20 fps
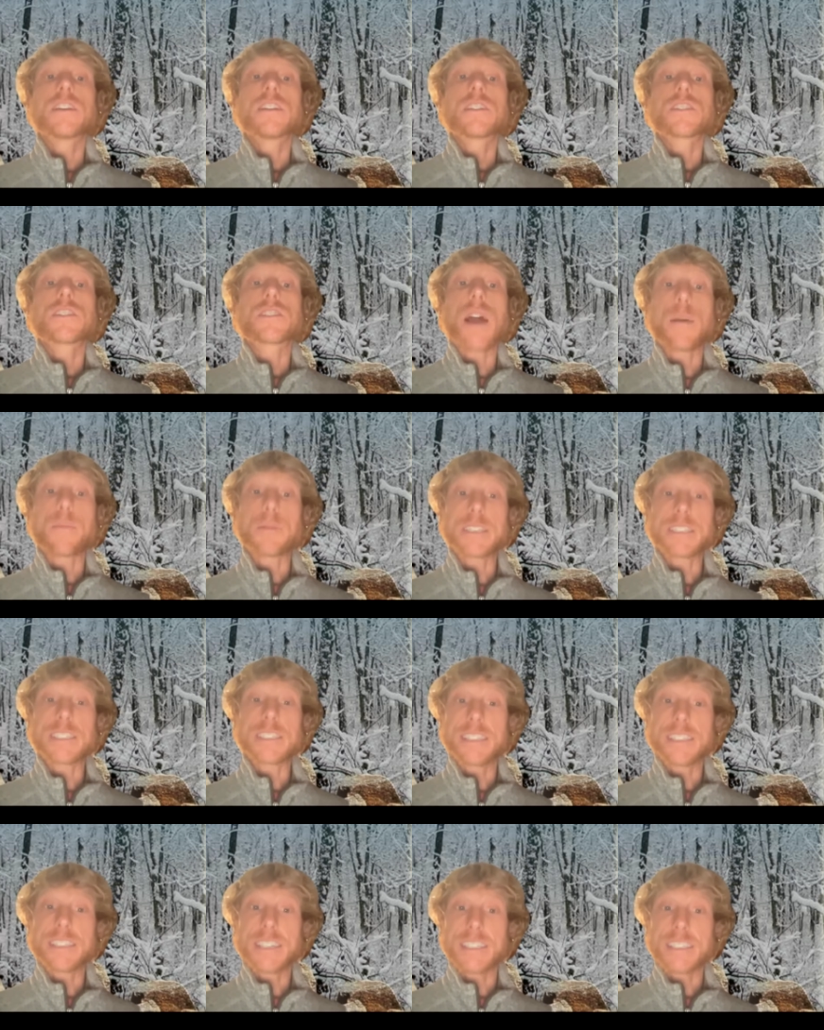Shopping
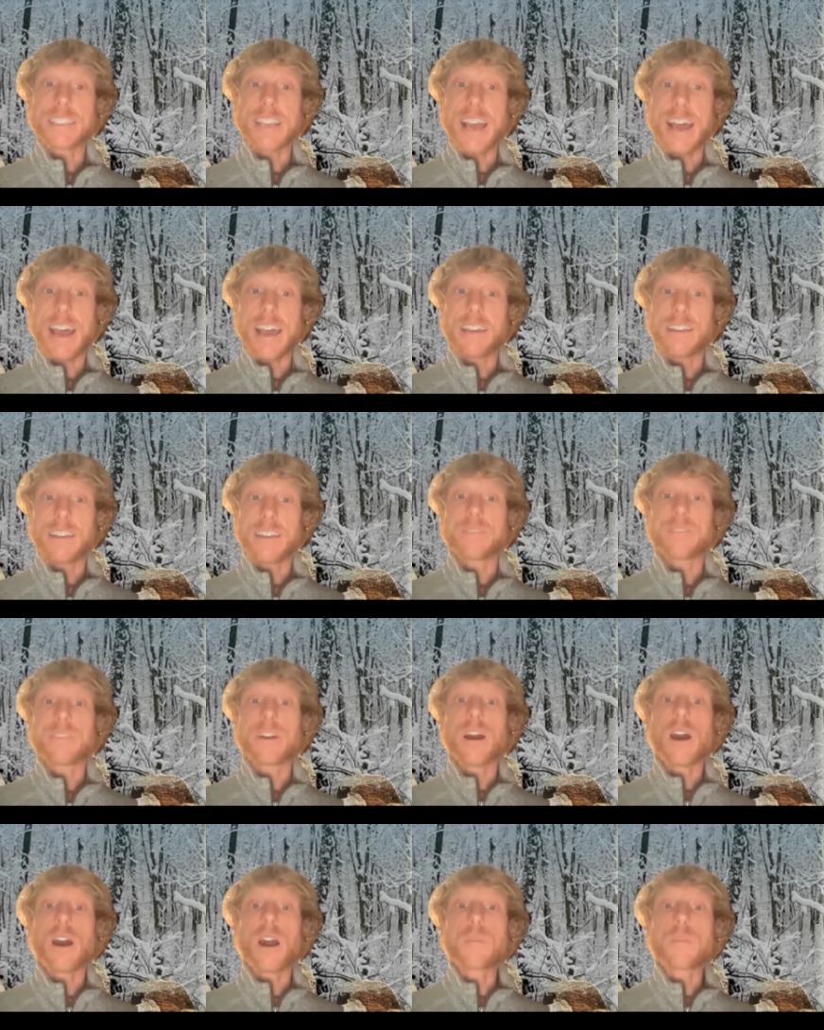season aside, for our